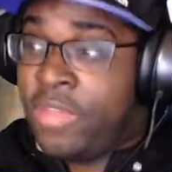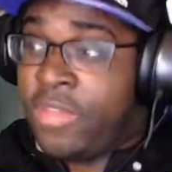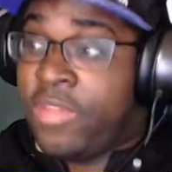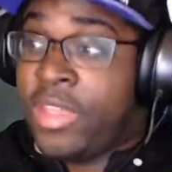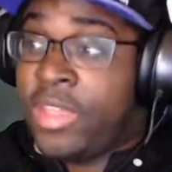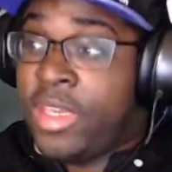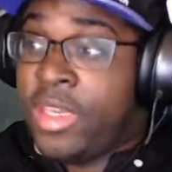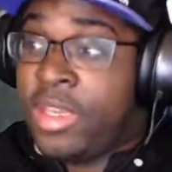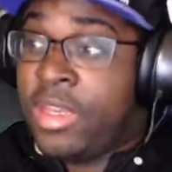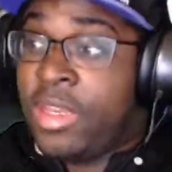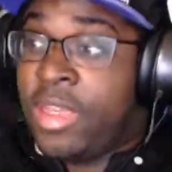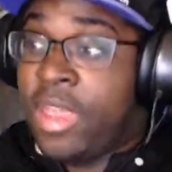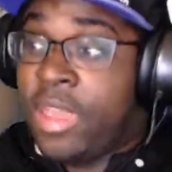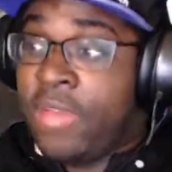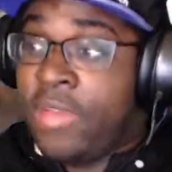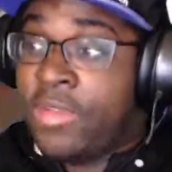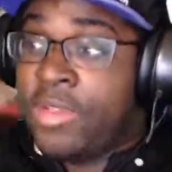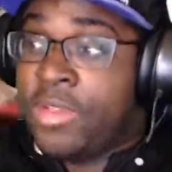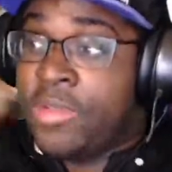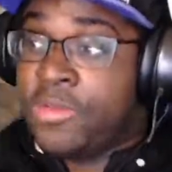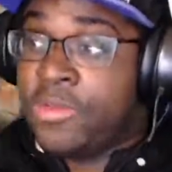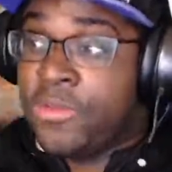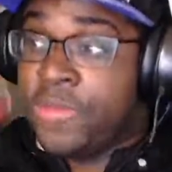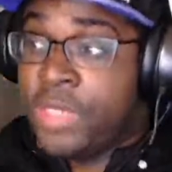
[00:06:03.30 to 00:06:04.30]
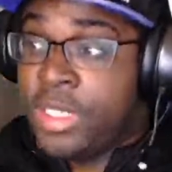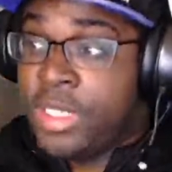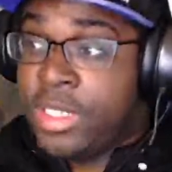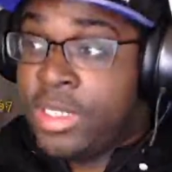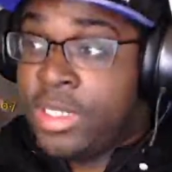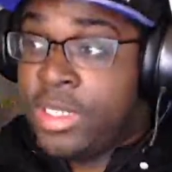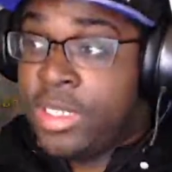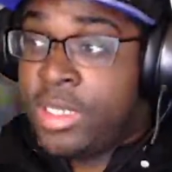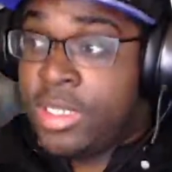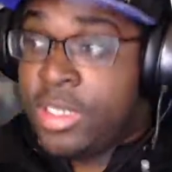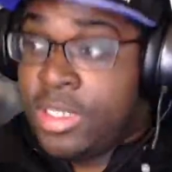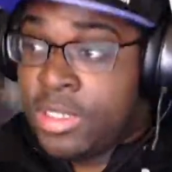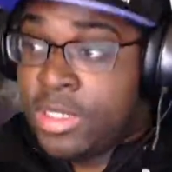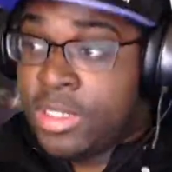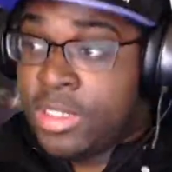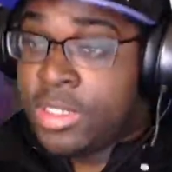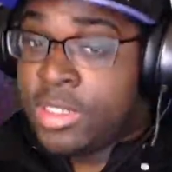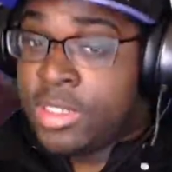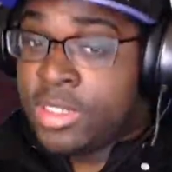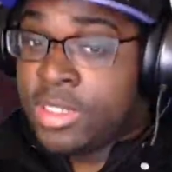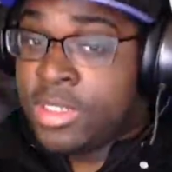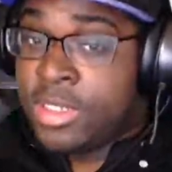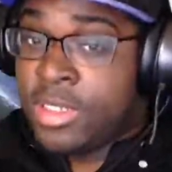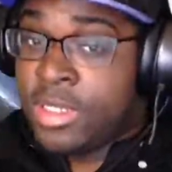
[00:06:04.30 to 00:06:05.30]
gonna have to read
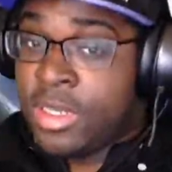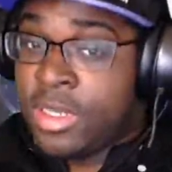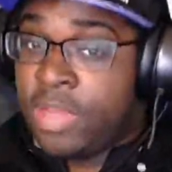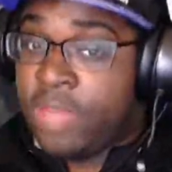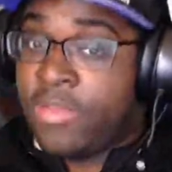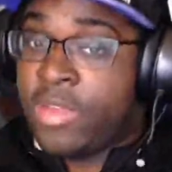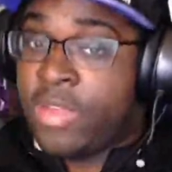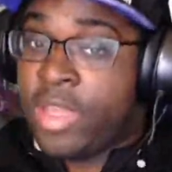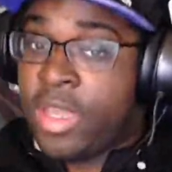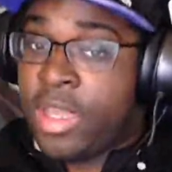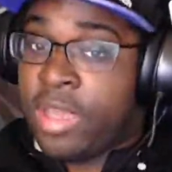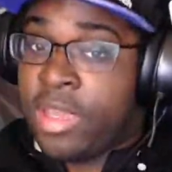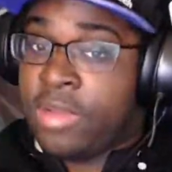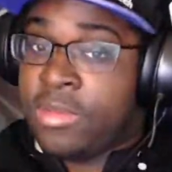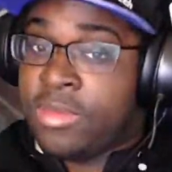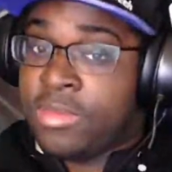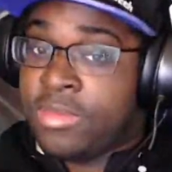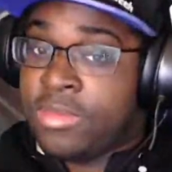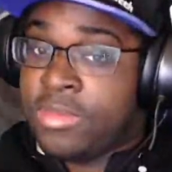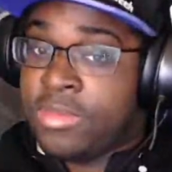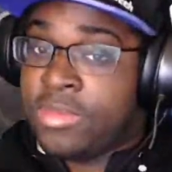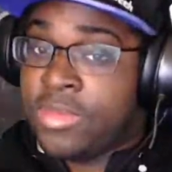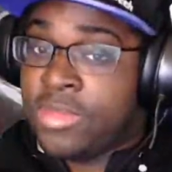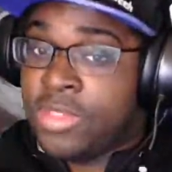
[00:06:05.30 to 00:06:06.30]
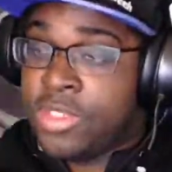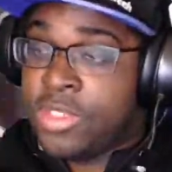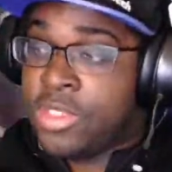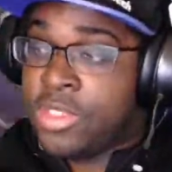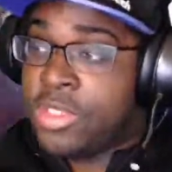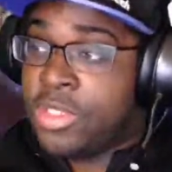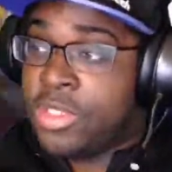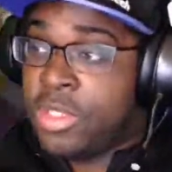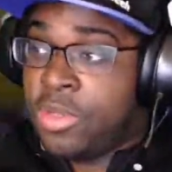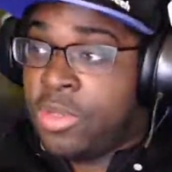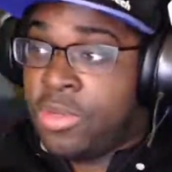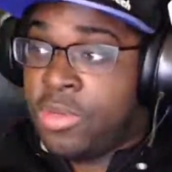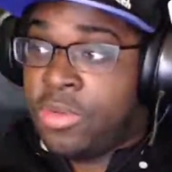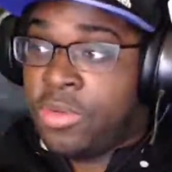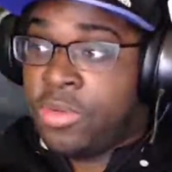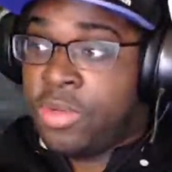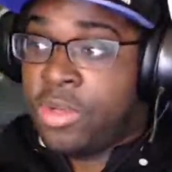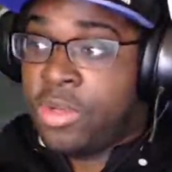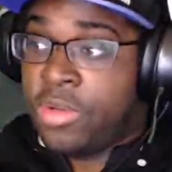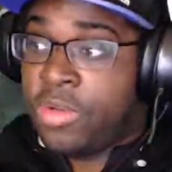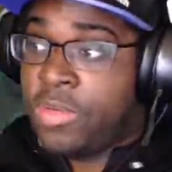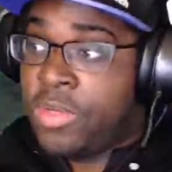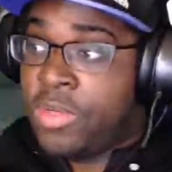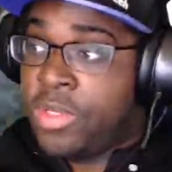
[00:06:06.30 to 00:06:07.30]
each and every item just so you know
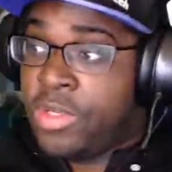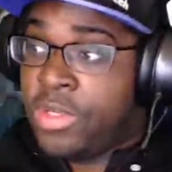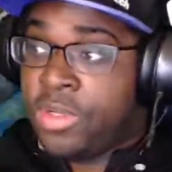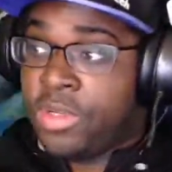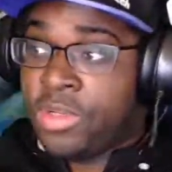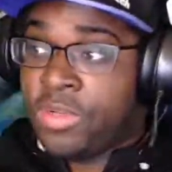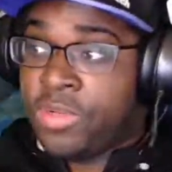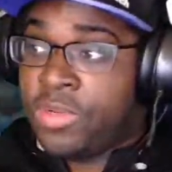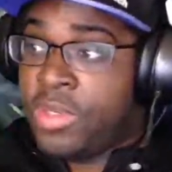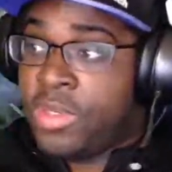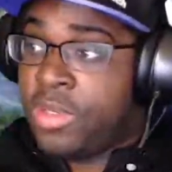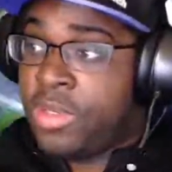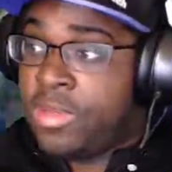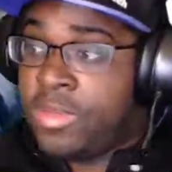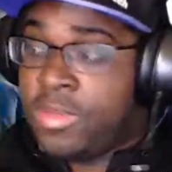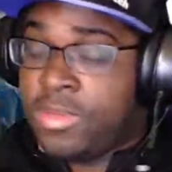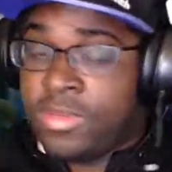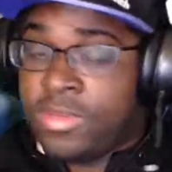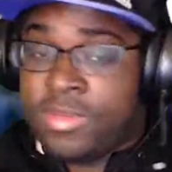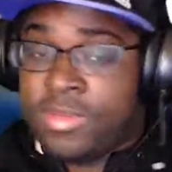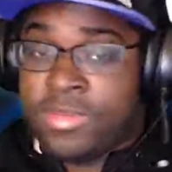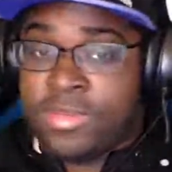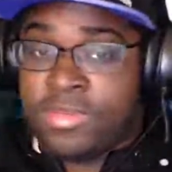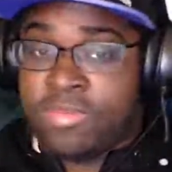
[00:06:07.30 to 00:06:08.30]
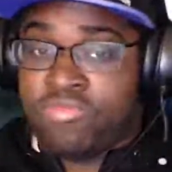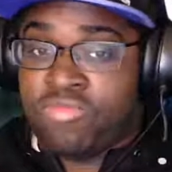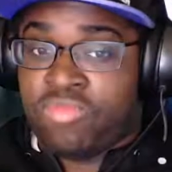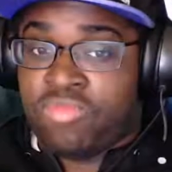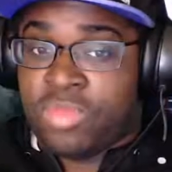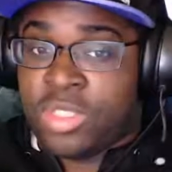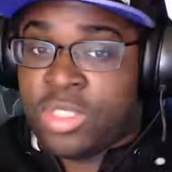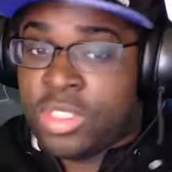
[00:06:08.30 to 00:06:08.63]
what you're doing, just to